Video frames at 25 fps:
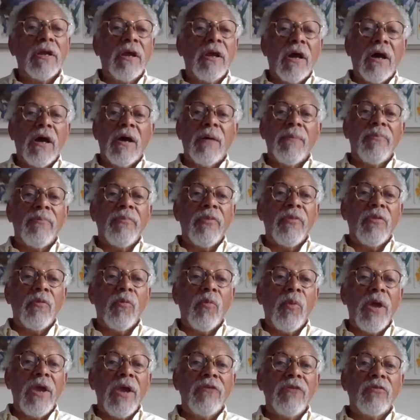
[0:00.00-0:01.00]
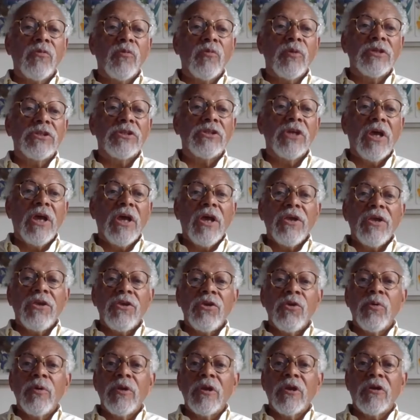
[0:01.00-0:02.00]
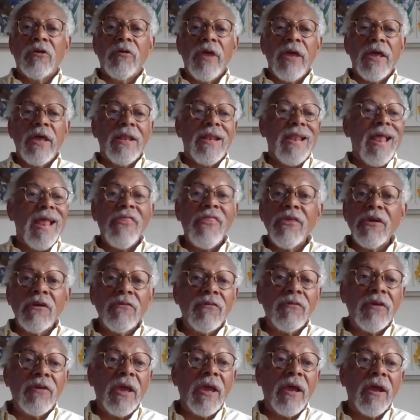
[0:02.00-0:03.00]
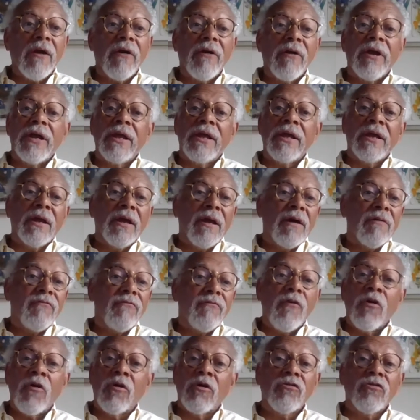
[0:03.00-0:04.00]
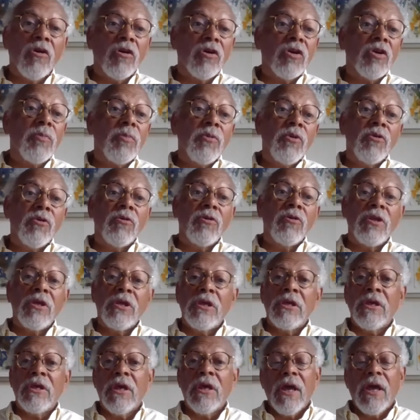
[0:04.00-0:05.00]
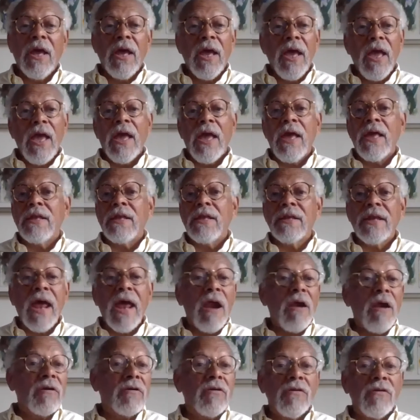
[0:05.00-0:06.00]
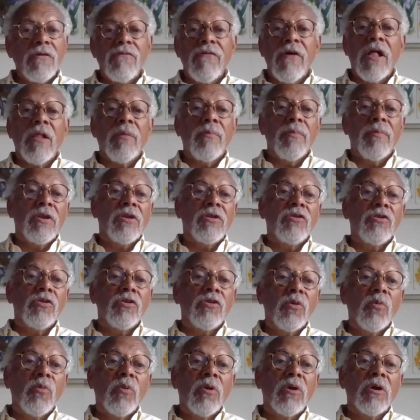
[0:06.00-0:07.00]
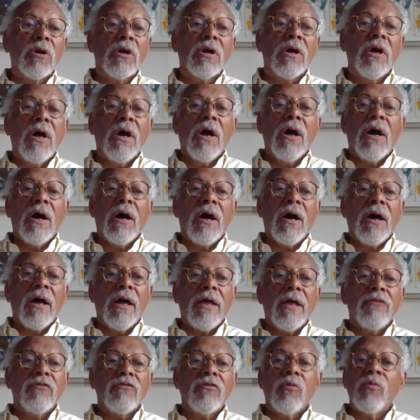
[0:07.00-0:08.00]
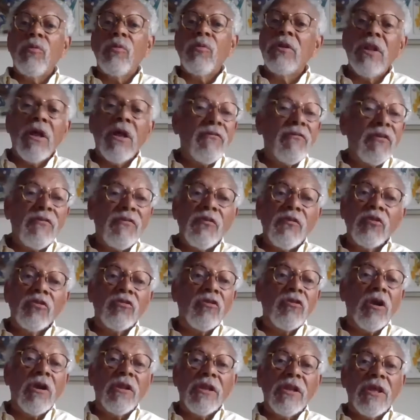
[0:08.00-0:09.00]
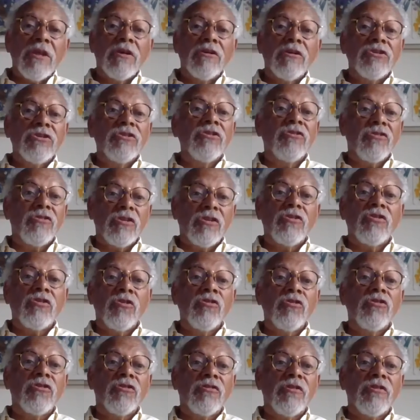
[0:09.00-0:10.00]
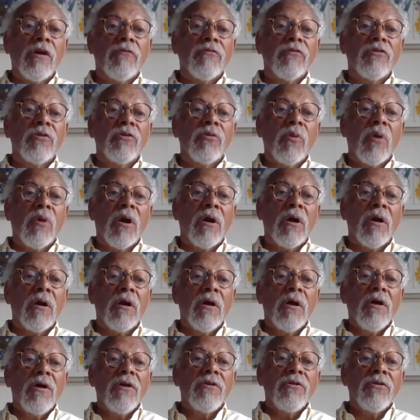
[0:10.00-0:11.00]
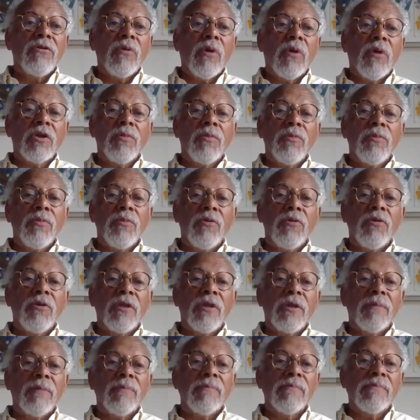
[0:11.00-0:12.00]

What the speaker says: the ways in which you integrate an ethic of caring, focus on community and character development in your work. And so we love it if you start to introduce yourself to our community.